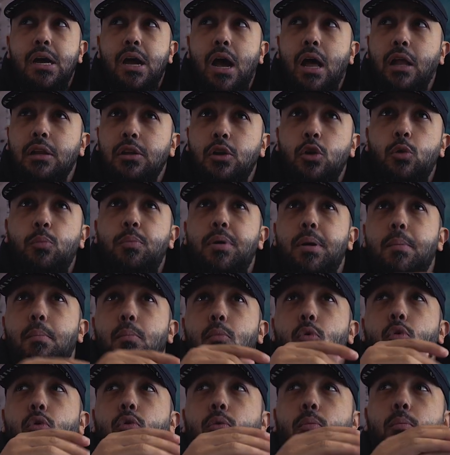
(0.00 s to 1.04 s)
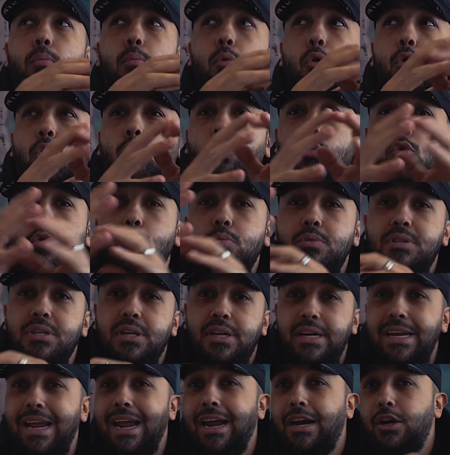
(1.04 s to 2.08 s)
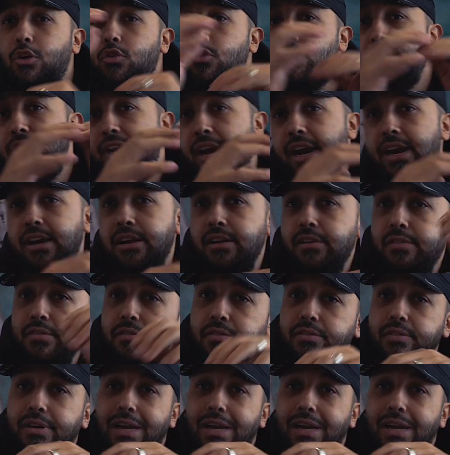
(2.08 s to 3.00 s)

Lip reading: a little bit more room to get creative.